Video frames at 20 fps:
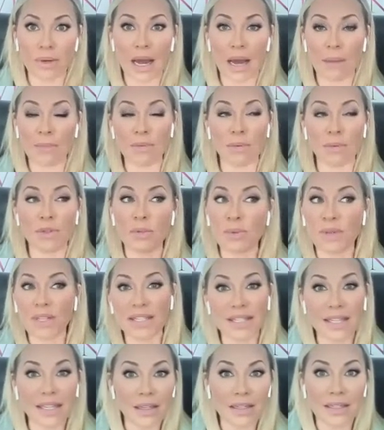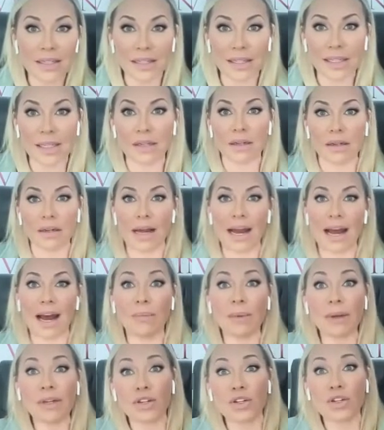I'm supposed to be a sales leader. How
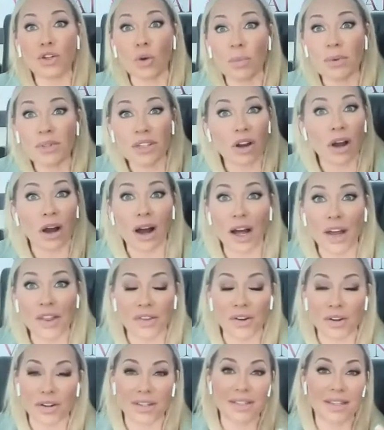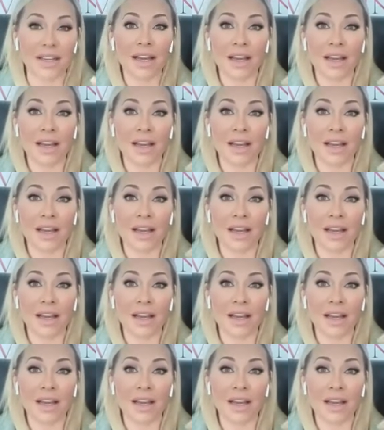am I going to show up as an author?